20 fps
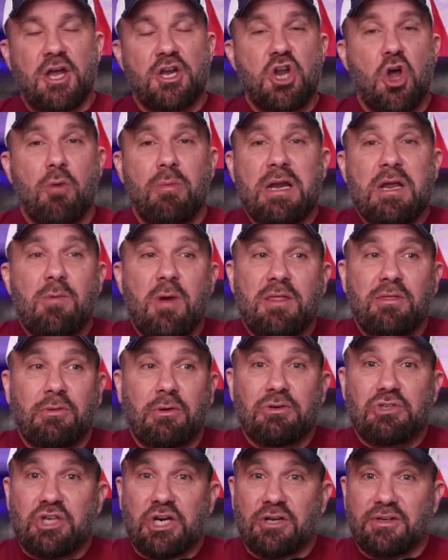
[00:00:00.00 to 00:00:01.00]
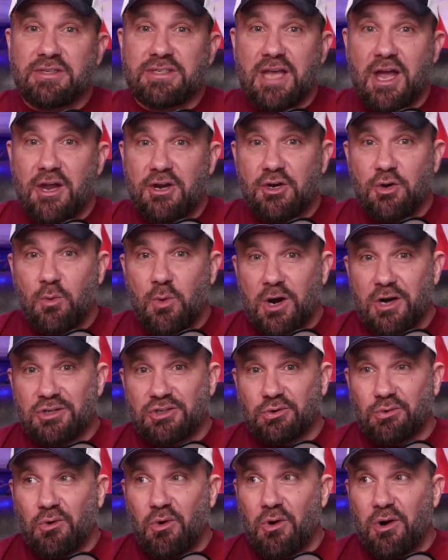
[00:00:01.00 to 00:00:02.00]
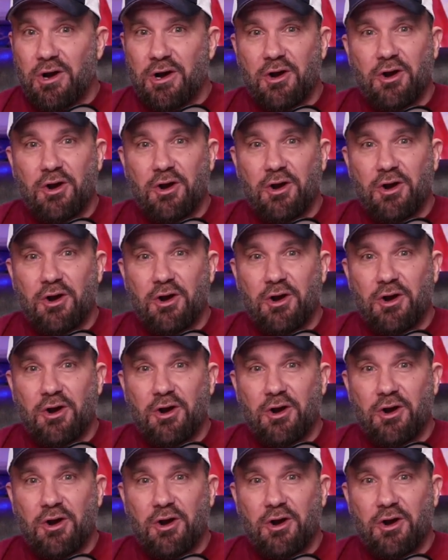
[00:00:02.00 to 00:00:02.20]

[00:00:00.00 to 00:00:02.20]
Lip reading: Nobody went through Jill's underwear drawer